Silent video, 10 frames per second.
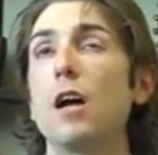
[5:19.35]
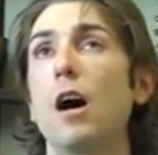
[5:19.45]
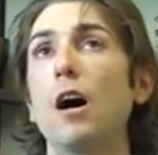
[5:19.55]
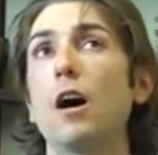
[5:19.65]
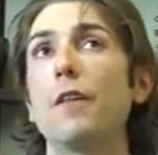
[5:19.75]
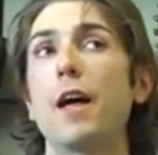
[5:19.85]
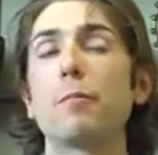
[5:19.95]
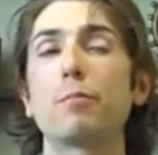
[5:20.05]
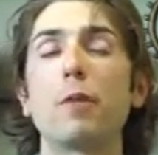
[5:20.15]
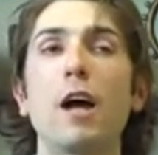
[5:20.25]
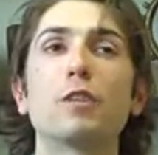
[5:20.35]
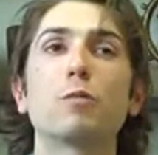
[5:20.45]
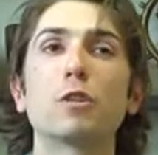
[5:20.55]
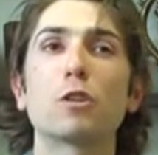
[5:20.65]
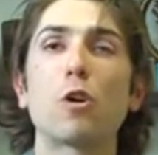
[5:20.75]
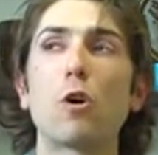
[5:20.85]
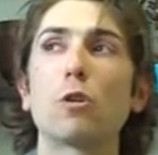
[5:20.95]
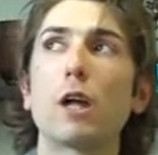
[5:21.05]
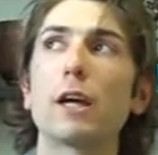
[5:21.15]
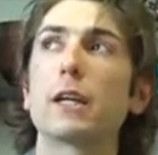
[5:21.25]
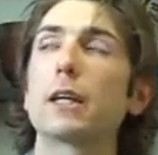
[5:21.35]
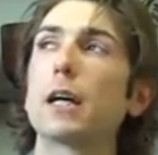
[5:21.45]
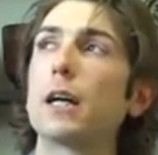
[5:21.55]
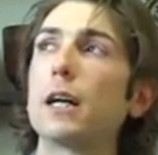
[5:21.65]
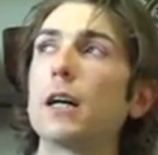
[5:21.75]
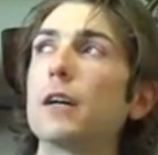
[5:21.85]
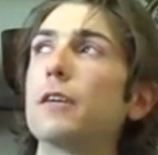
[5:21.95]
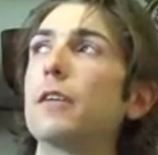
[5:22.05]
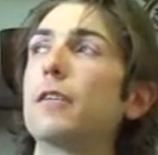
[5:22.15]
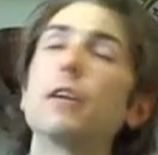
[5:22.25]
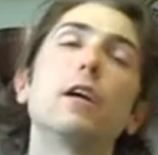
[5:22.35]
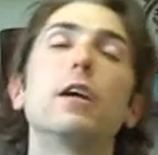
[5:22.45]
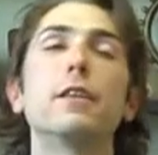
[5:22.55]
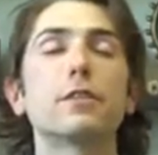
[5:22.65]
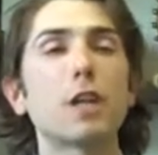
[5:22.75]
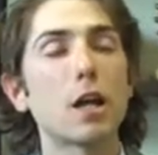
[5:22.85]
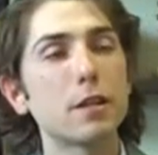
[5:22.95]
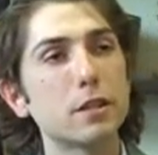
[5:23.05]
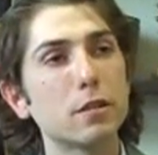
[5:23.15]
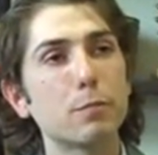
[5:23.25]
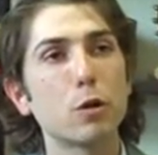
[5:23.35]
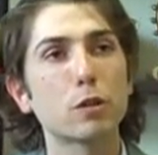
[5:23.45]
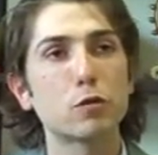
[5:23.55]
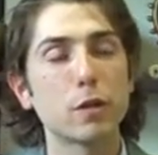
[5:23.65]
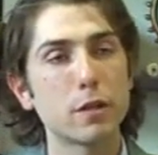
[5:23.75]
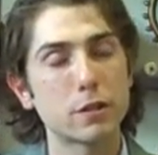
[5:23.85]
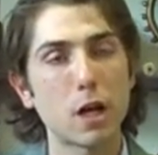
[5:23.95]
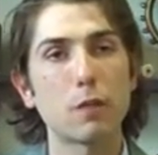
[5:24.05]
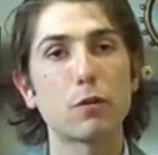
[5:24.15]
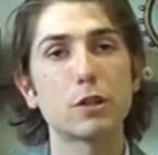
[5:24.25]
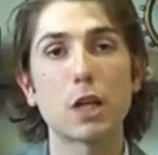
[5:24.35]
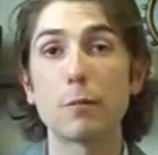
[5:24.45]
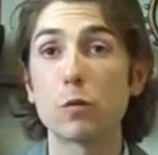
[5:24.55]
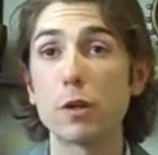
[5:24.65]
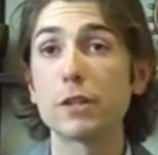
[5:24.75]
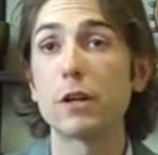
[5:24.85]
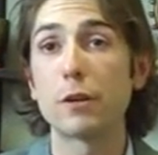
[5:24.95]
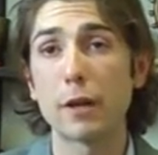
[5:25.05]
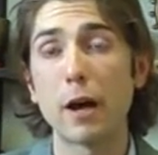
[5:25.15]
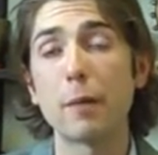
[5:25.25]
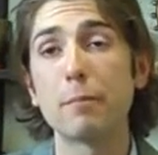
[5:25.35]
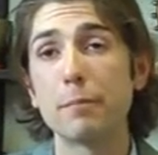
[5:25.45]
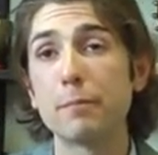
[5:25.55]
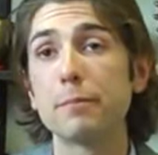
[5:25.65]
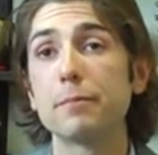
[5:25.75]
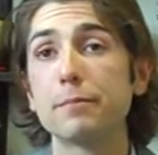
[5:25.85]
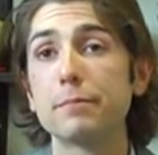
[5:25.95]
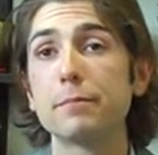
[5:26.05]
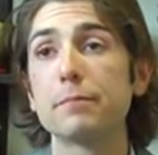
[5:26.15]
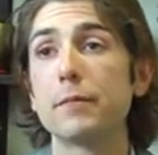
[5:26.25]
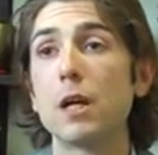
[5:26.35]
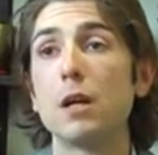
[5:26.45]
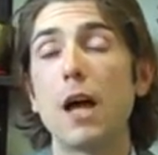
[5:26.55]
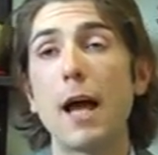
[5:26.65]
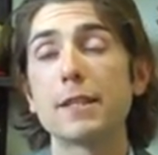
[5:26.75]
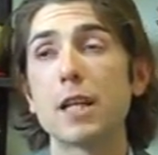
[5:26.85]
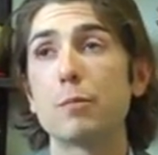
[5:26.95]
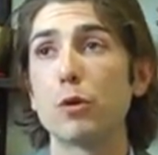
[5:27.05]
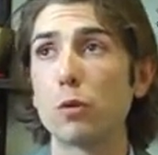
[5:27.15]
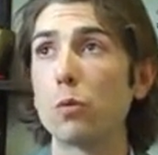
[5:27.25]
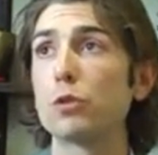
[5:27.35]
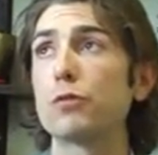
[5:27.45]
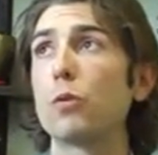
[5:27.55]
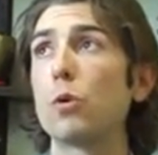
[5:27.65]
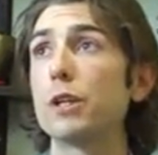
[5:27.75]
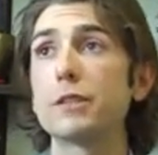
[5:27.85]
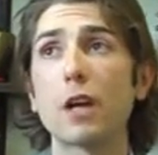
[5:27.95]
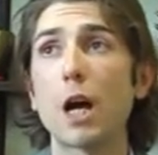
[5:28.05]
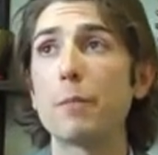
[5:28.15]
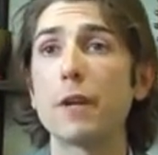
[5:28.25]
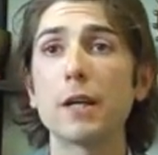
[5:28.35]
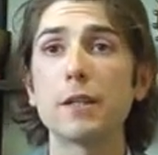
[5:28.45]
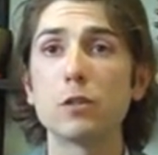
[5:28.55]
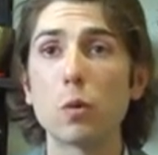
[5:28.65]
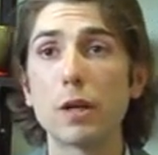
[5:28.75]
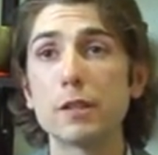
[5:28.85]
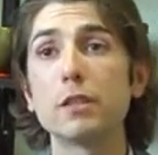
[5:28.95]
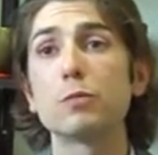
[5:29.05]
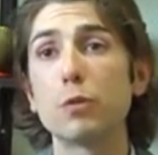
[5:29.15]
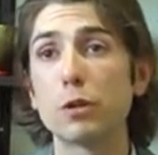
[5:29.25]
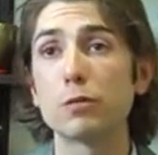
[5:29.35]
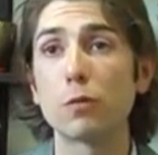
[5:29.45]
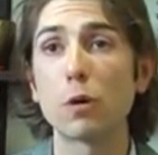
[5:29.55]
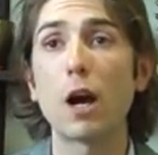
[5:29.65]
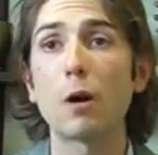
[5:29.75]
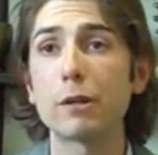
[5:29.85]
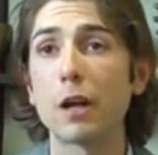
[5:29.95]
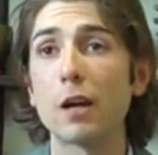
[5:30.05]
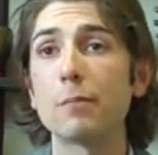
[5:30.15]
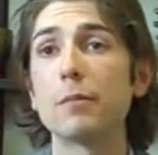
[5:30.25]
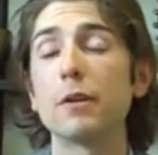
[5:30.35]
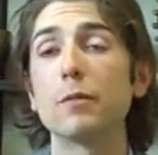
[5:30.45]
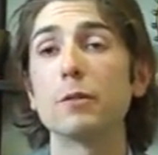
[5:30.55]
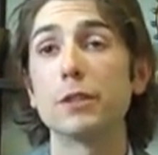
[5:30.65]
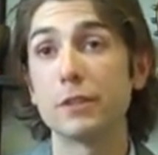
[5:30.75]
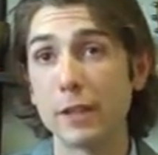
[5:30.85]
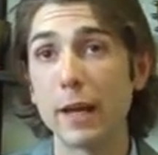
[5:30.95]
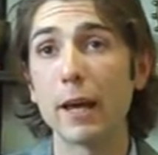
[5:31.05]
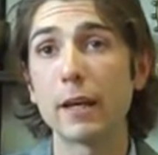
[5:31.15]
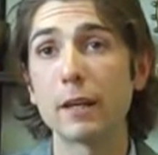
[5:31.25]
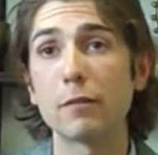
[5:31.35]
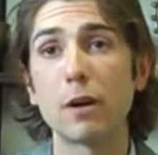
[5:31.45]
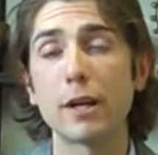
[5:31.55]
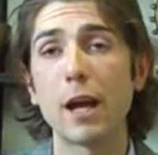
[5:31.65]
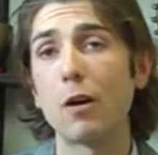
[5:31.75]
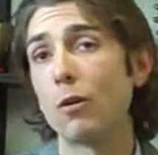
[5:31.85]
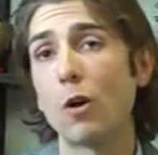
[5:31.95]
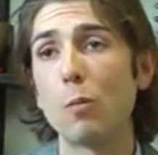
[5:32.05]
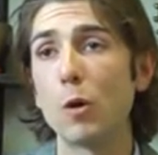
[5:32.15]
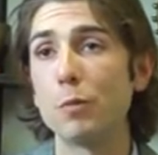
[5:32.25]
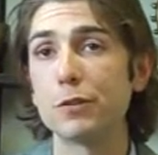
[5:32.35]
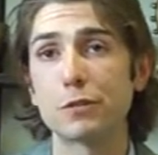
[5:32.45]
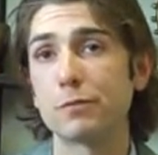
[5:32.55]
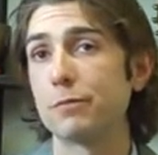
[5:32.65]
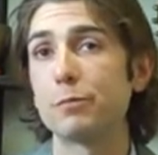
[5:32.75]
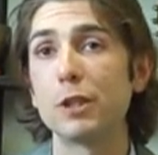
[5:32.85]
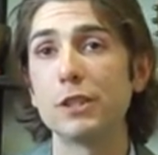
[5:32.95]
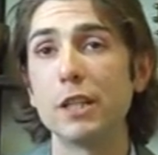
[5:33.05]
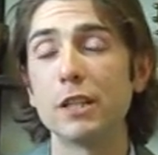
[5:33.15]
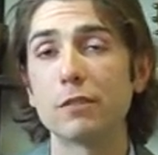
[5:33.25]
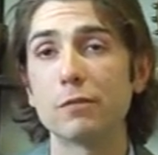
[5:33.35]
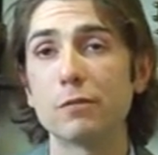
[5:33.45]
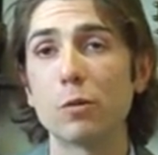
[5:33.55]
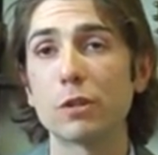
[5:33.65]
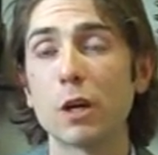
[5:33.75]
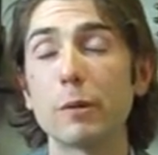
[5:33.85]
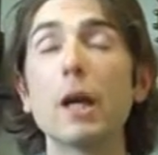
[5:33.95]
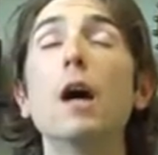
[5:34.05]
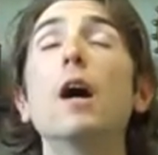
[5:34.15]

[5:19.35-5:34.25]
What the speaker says: That has been called in the style. This is a book that's written in the style of Ernest Hemingway's In Our Time. As that book was for its time in the 1920s, this book is for our time, which is today, right now, and all moments preceding, forthcoming.